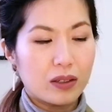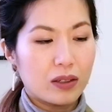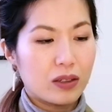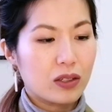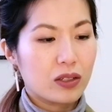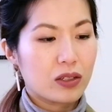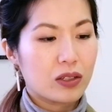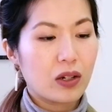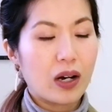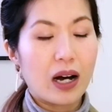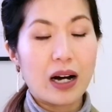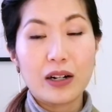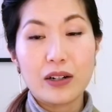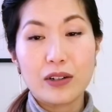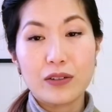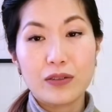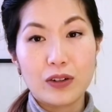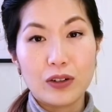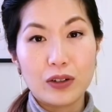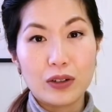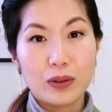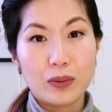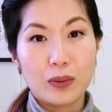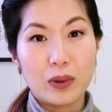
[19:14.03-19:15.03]
So out of
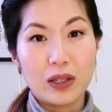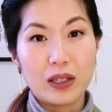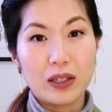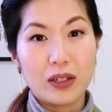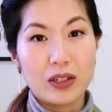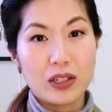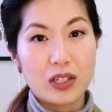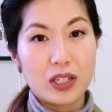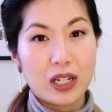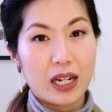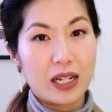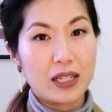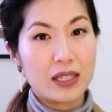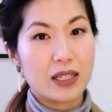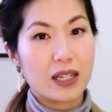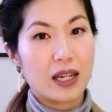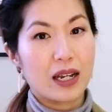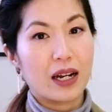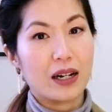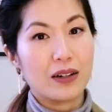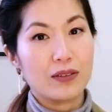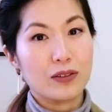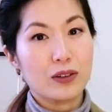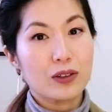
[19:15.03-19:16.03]
all the wallet on chains that
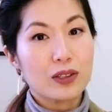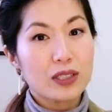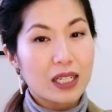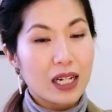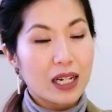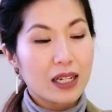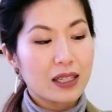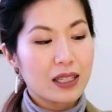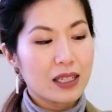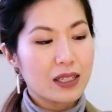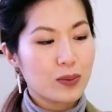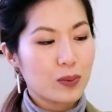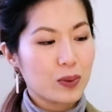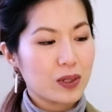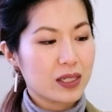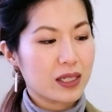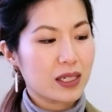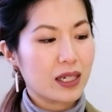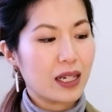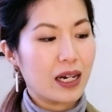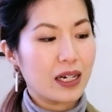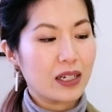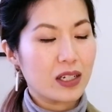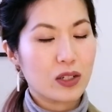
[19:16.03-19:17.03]
I've looked at, this was the
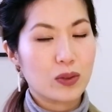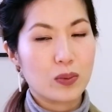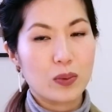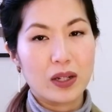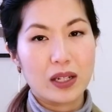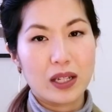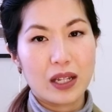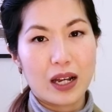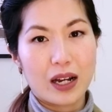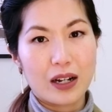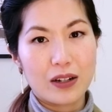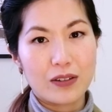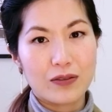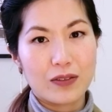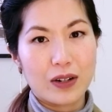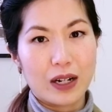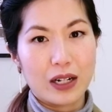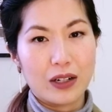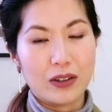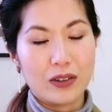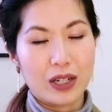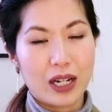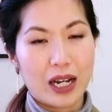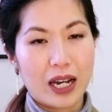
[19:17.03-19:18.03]
largest one that I
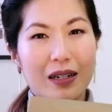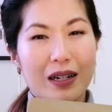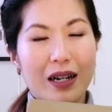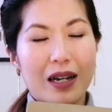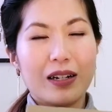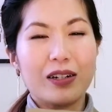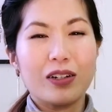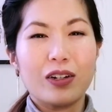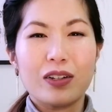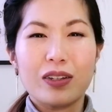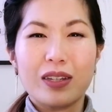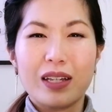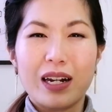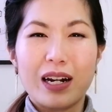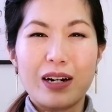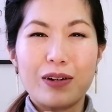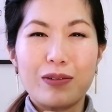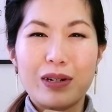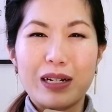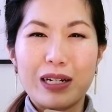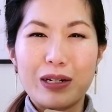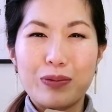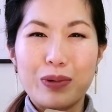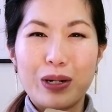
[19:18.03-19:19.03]
found. And not that I
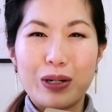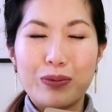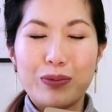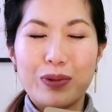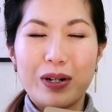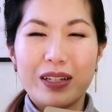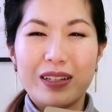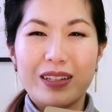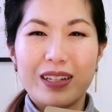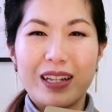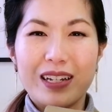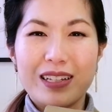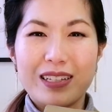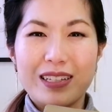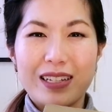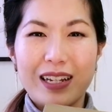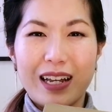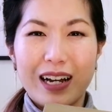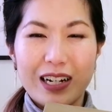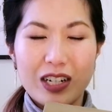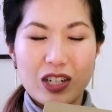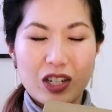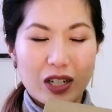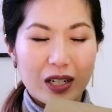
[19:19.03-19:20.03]
really want one that's
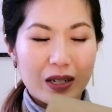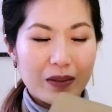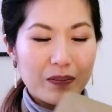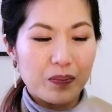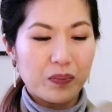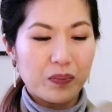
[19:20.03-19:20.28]
larger.